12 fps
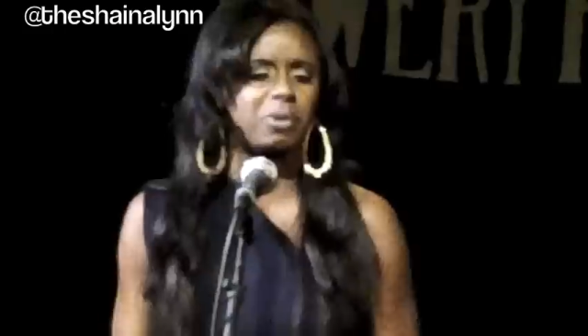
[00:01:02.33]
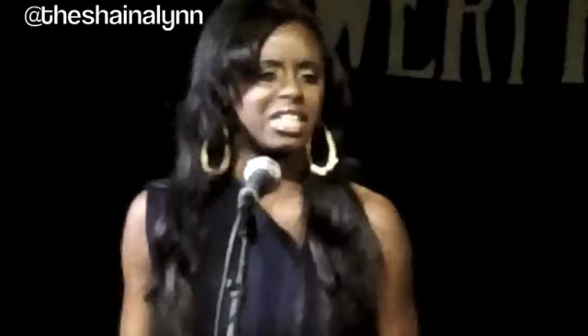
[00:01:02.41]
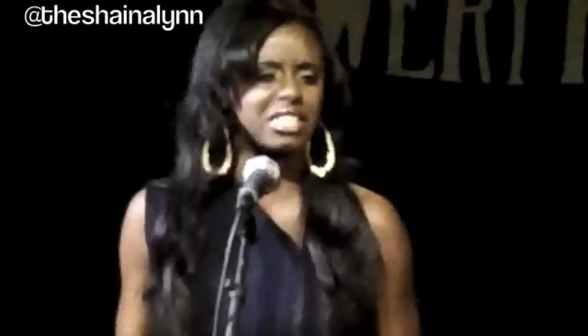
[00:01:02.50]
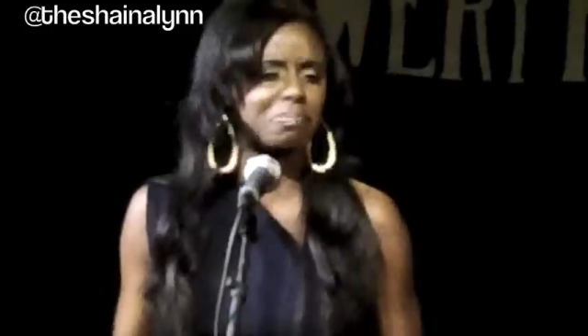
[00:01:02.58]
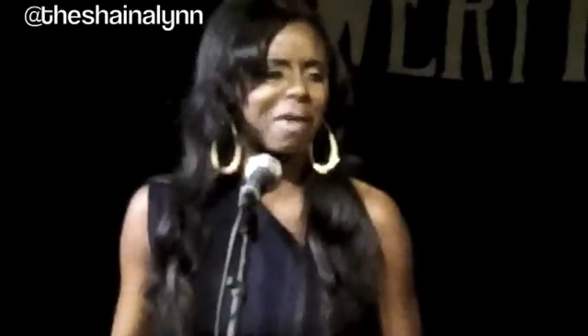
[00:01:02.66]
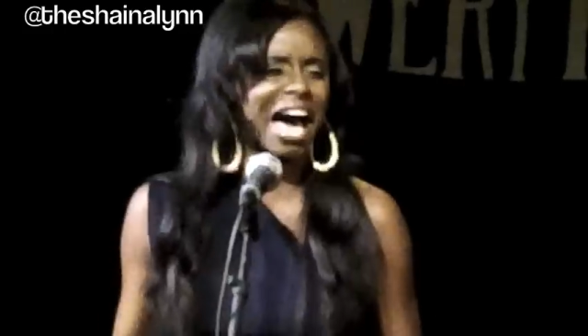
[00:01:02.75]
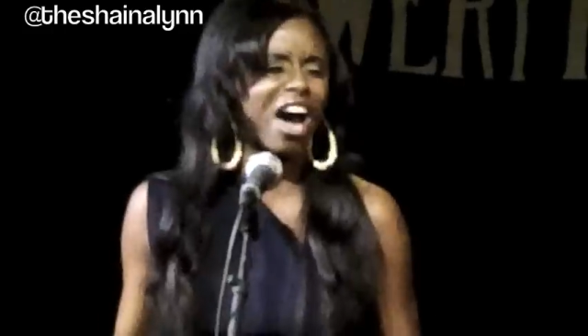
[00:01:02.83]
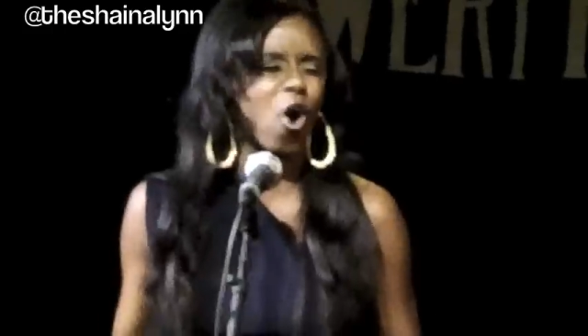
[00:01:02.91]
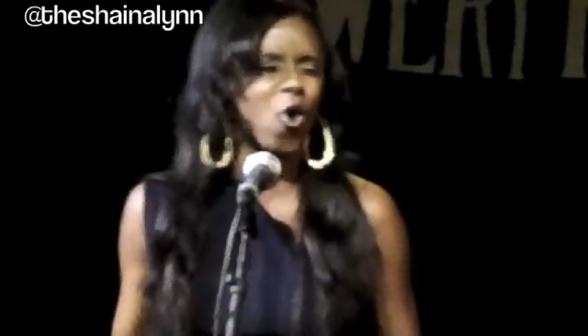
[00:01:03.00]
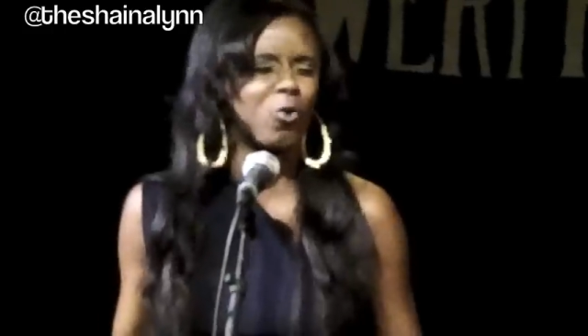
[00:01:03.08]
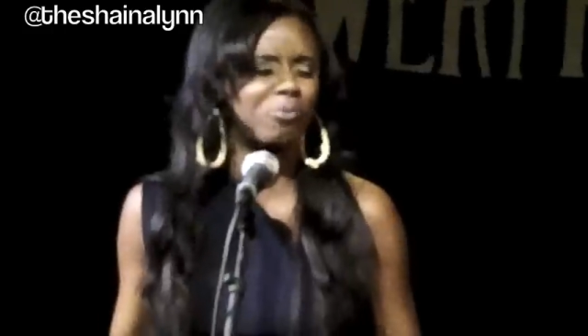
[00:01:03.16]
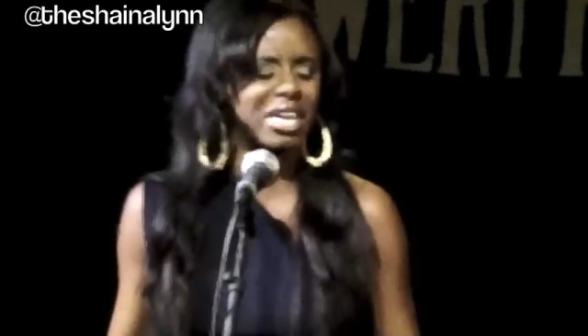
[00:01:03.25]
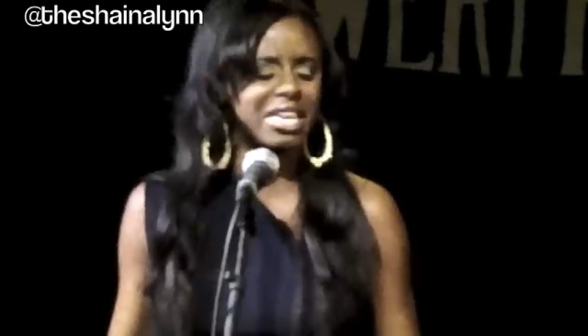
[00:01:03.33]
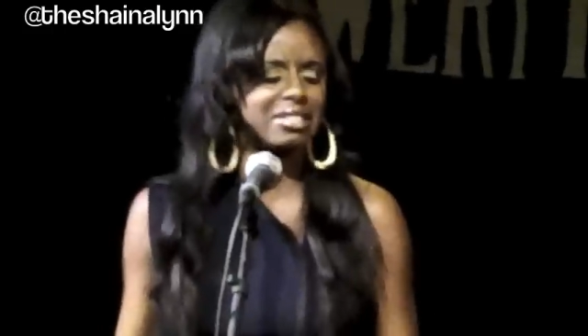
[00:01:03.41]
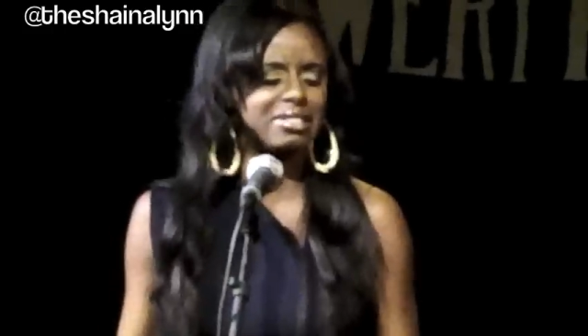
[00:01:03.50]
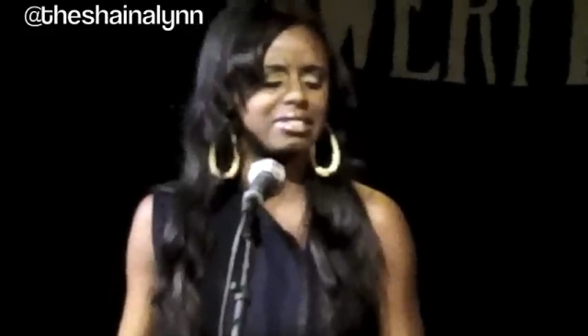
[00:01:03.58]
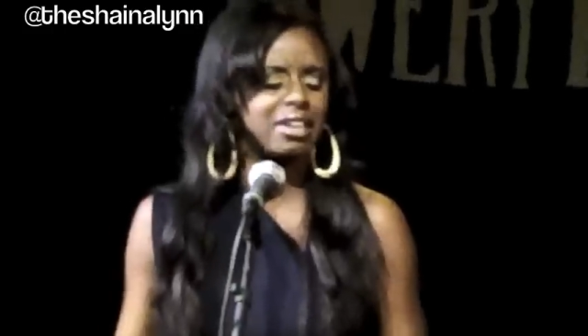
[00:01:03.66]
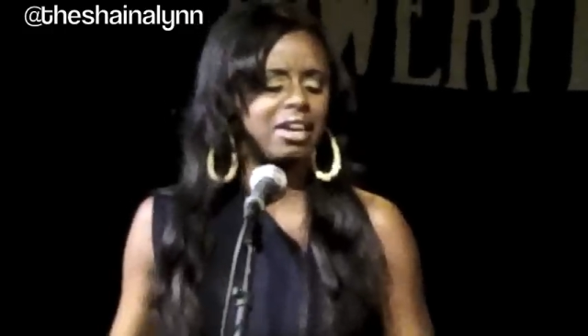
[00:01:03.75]
because my home
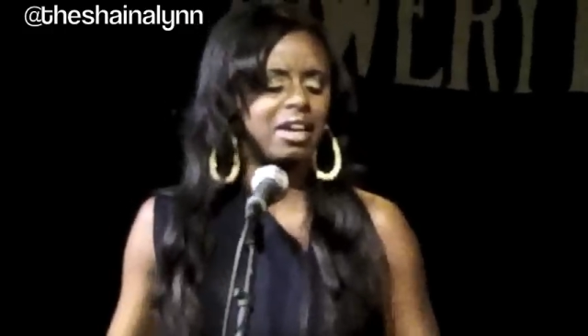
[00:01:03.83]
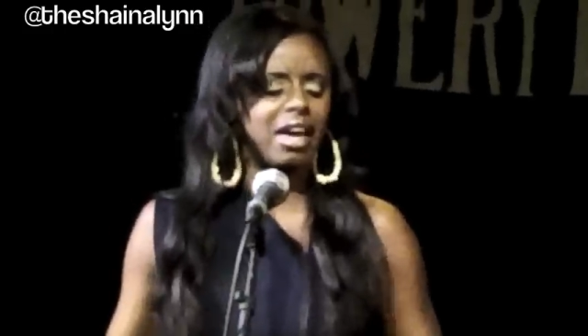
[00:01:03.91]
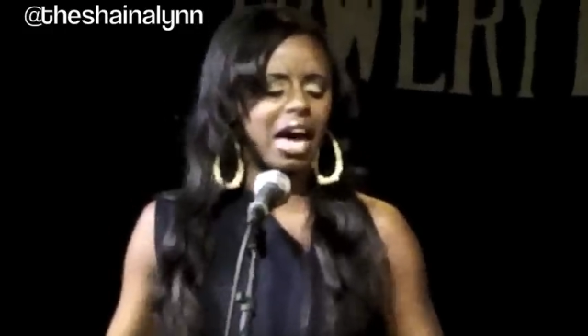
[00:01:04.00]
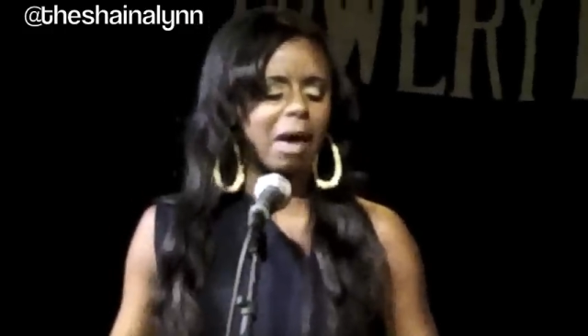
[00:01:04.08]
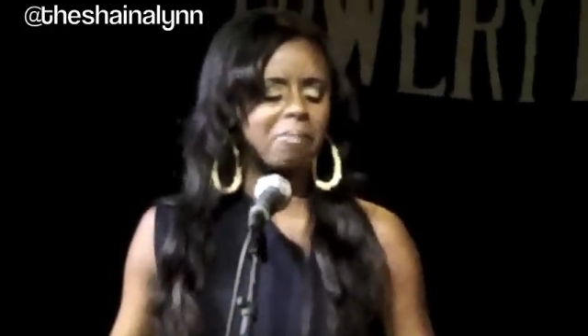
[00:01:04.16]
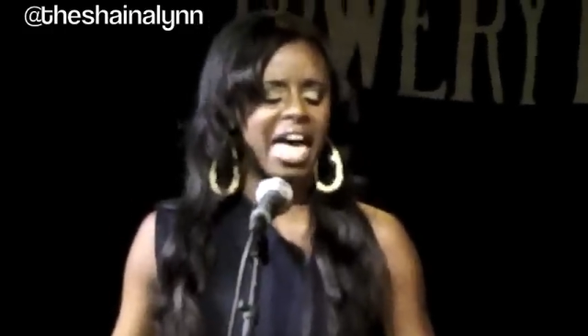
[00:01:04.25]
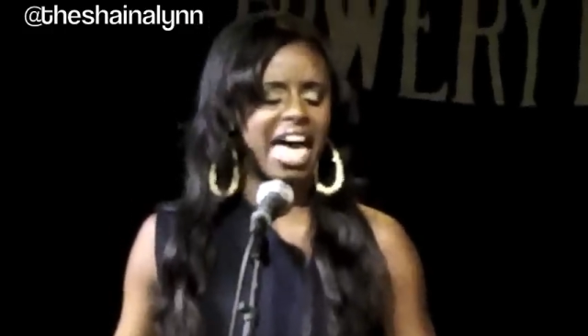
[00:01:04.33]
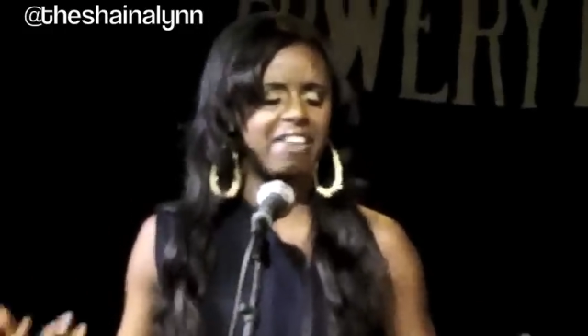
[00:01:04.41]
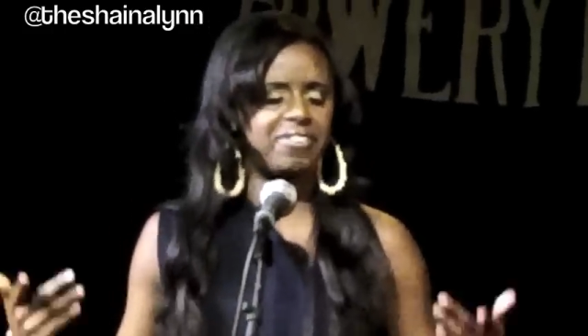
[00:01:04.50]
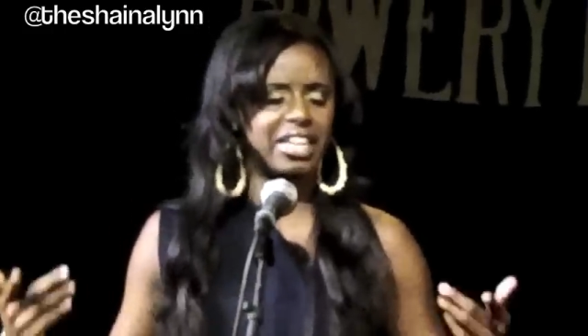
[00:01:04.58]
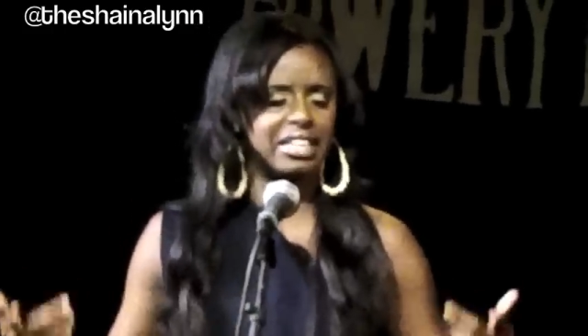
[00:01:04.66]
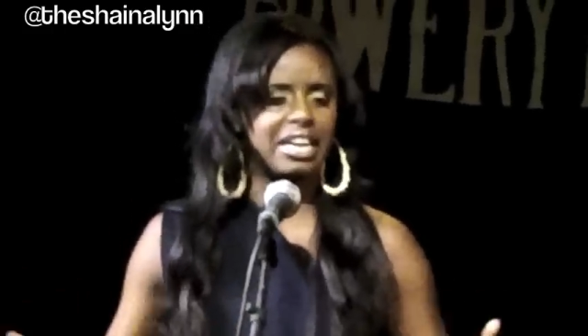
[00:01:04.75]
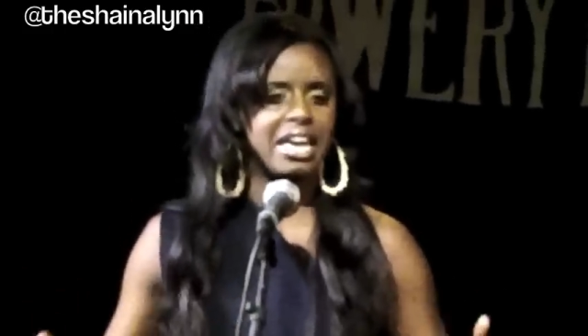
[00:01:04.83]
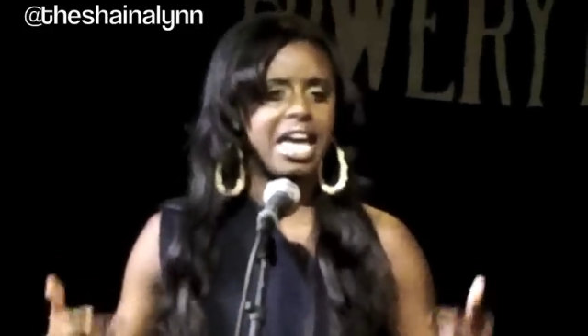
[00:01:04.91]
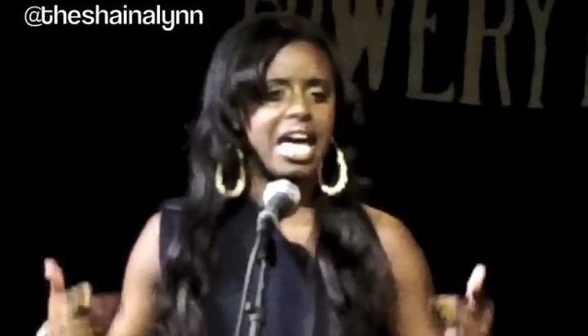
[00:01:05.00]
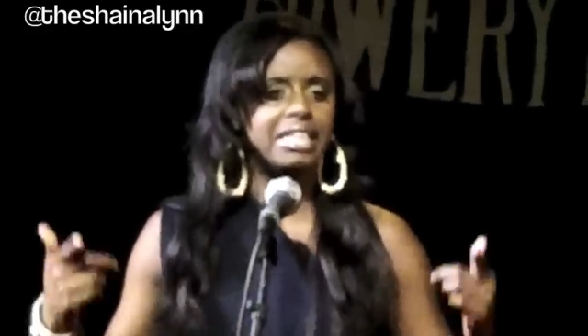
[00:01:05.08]
is. I'm having